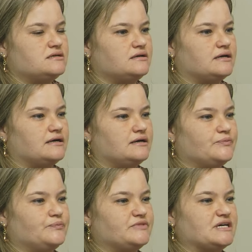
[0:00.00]

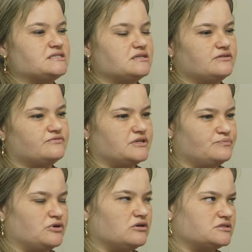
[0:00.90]
that's now if they're
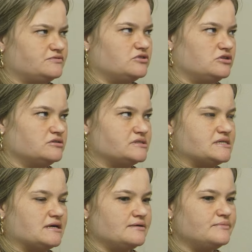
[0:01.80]
blocked for a long
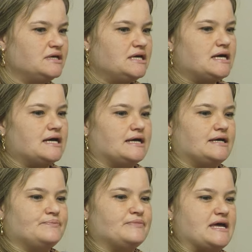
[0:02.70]
time,
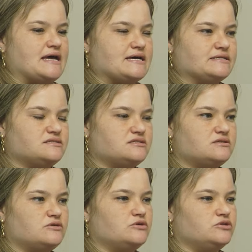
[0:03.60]
and
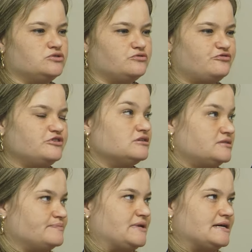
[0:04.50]
you feel
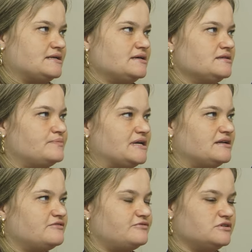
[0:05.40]
the bladder, and the
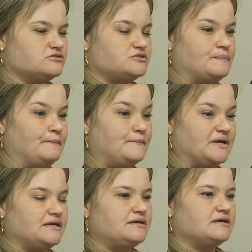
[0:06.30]
bladder feels
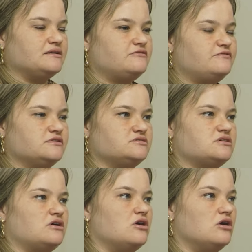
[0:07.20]
big and it feels
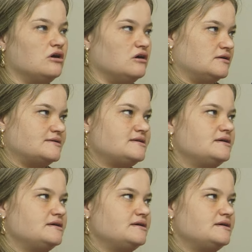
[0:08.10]
hard.